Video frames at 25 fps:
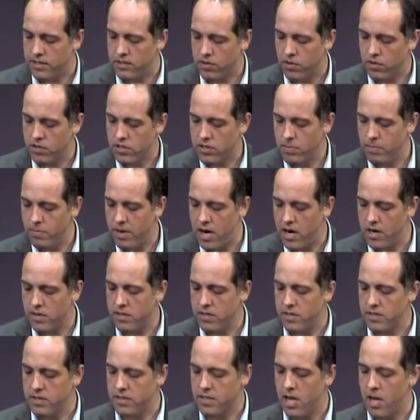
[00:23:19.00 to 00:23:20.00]
So the
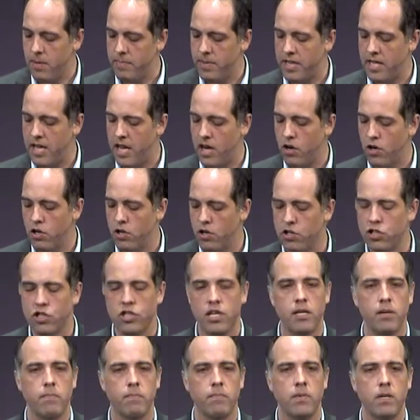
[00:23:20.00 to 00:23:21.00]
Samaritans come and they urge
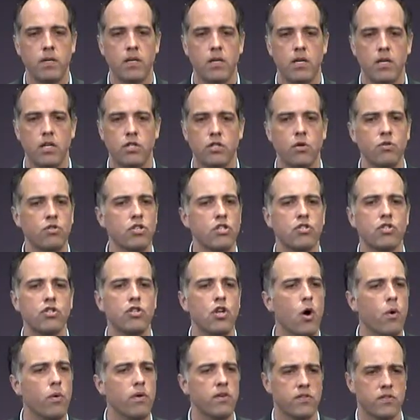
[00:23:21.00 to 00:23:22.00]
him, don't just
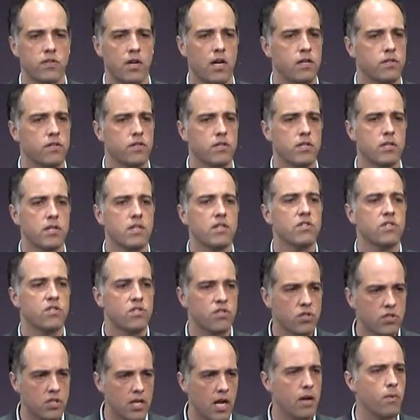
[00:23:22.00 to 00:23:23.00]
notice us,
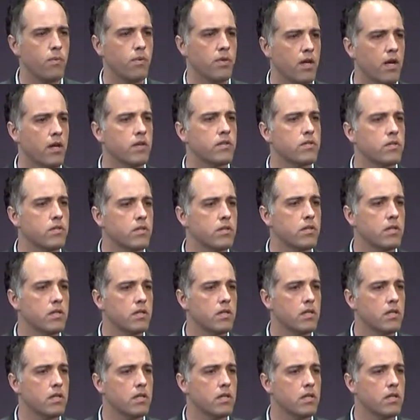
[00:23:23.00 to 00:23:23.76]
stay with us.